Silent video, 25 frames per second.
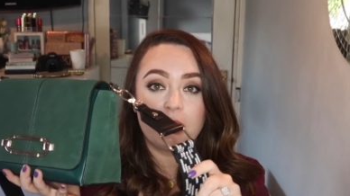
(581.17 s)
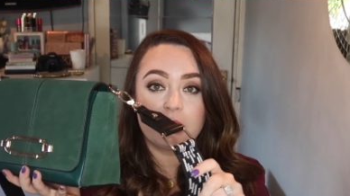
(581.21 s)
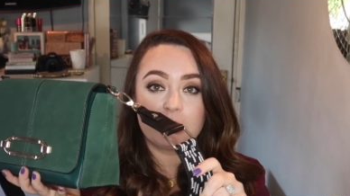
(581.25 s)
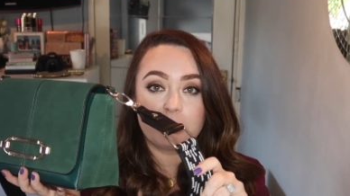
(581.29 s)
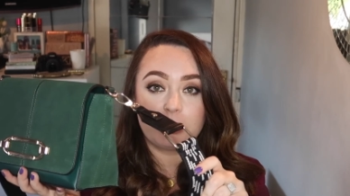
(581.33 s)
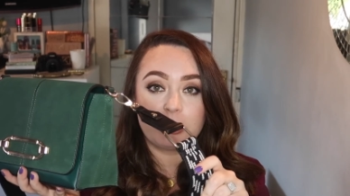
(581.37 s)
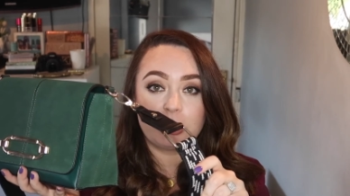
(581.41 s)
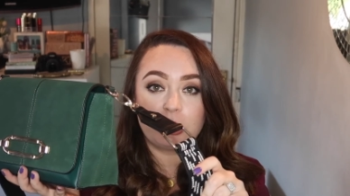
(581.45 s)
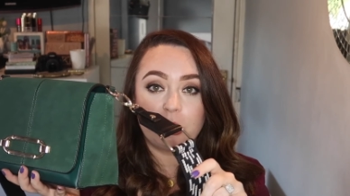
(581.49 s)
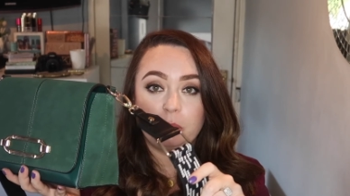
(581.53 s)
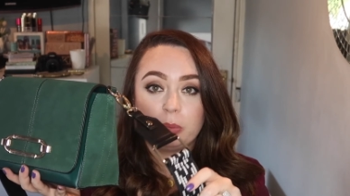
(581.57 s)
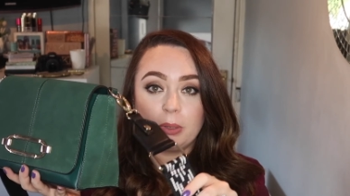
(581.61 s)

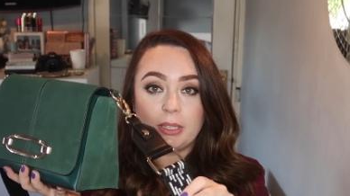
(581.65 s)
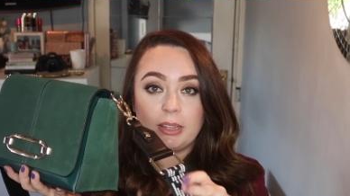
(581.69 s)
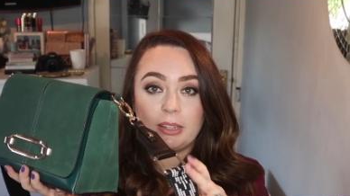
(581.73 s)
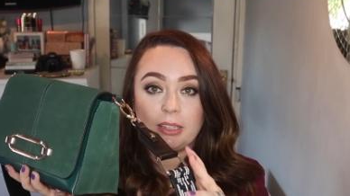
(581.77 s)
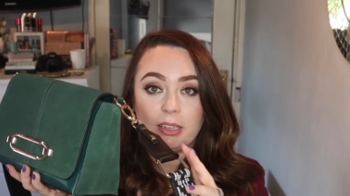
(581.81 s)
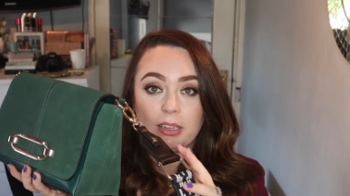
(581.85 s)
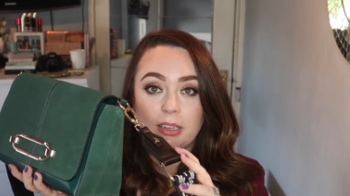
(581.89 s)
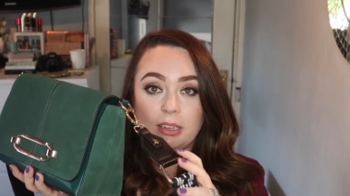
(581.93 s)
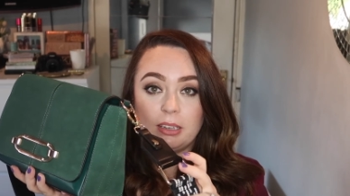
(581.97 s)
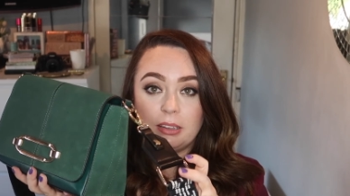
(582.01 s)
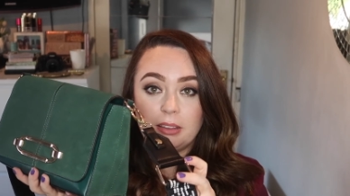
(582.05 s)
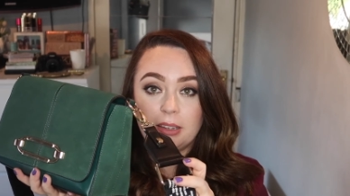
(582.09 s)
especially with
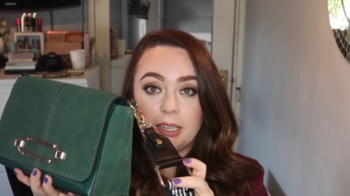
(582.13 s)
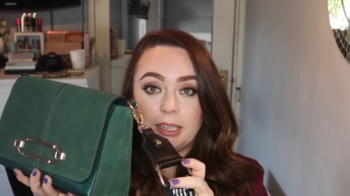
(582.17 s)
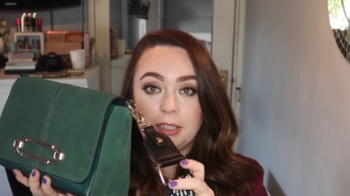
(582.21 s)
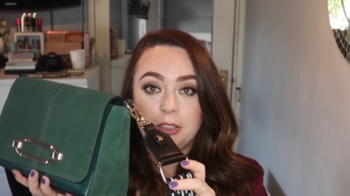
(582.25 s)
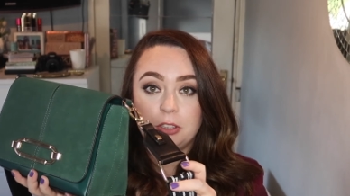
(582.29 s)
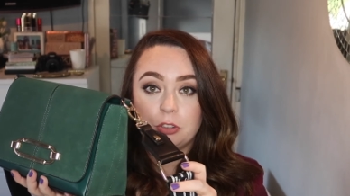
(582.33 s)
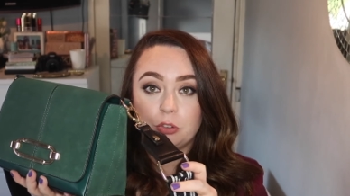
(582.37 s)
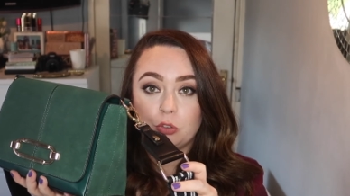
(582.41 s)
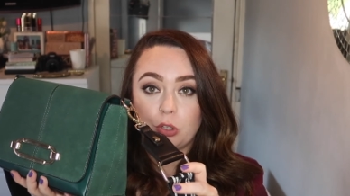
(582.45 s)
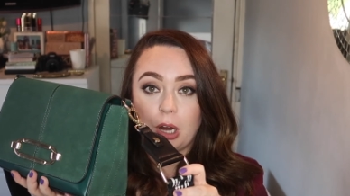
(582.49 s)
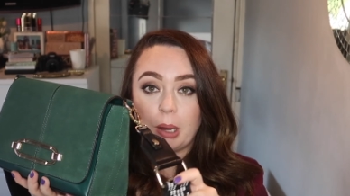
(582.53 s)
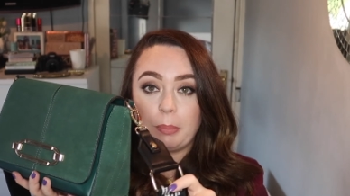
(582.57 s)
the
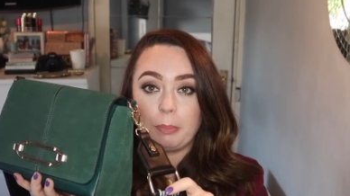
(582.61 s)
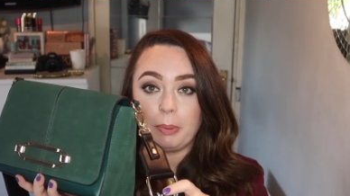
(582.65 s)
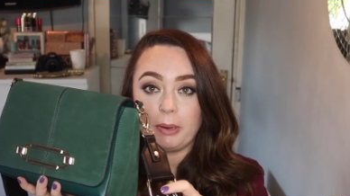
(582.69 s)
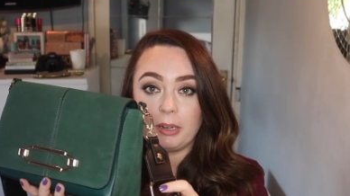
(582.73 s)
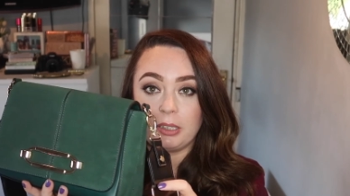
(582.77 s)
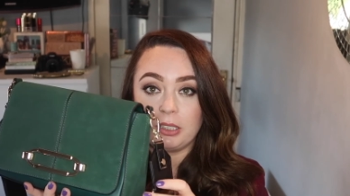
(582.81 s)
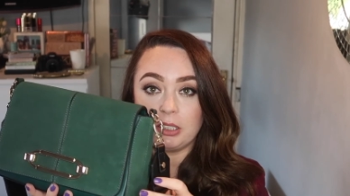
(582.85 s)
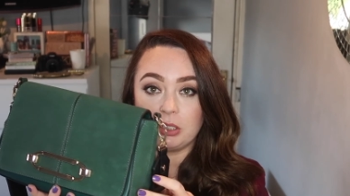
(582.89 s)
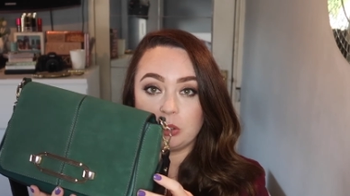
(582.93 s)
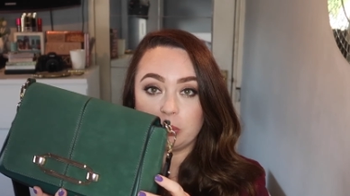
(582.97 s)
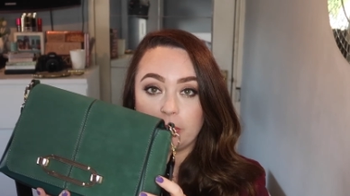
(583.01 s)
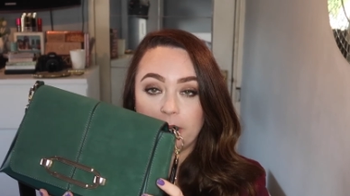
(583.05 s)
thick strap
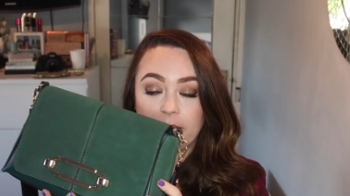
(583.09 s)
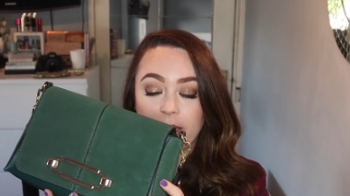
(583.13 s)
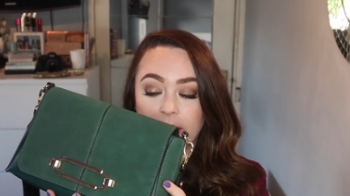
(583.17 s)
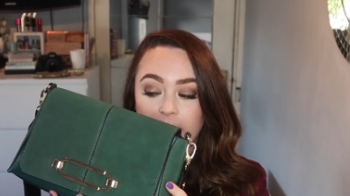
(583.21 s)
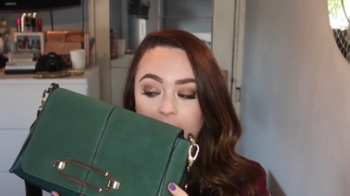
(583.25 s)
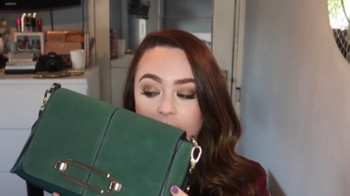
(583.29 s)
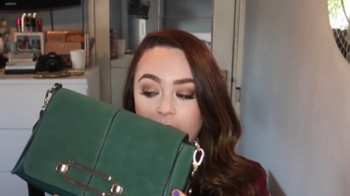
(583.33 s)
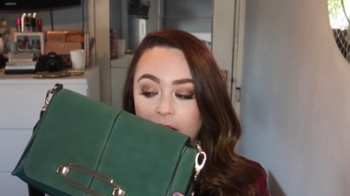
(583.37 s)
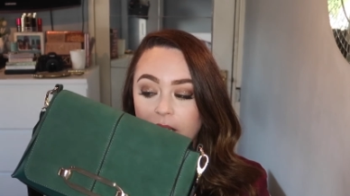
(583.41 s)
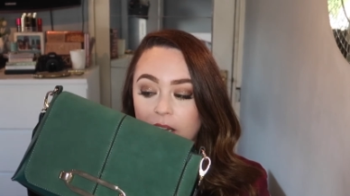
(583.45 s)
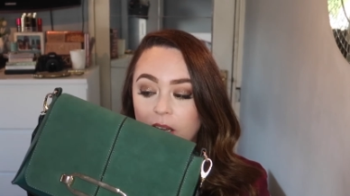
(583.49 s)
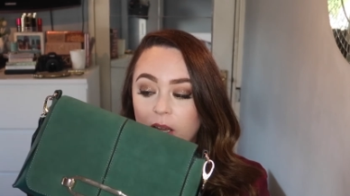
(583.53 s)
on it as
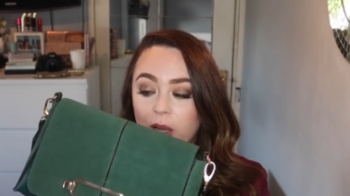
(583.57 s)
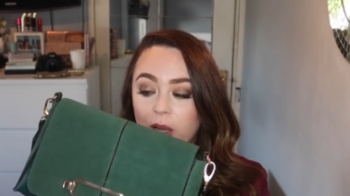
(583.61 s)
well.